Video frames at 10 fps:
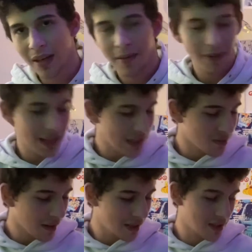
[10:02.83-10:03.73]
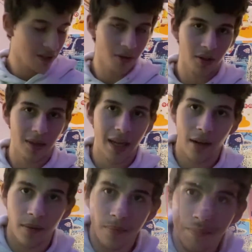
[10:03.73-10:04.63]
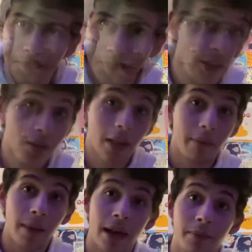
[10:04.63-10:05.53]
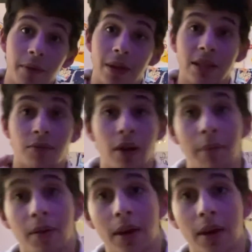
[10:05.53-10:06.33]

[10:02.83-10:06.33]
but that's why it's so low down. Now you'll get mad at me because of what I put